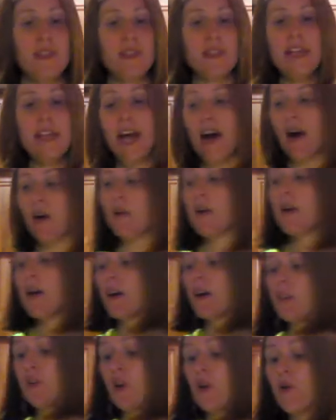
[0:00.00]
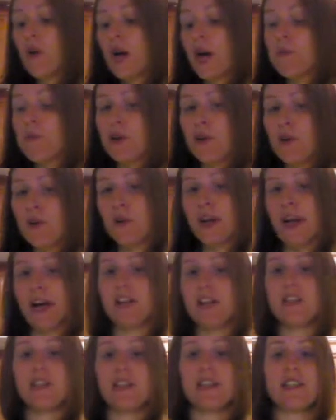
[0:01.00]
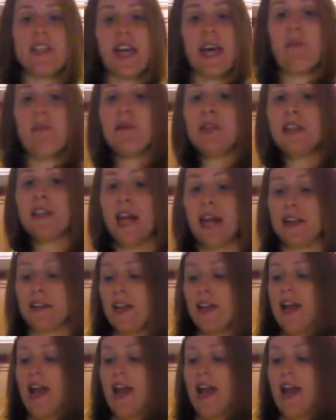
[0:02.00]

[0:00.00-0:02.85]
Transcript: Now, no chemical reaction has happened yet.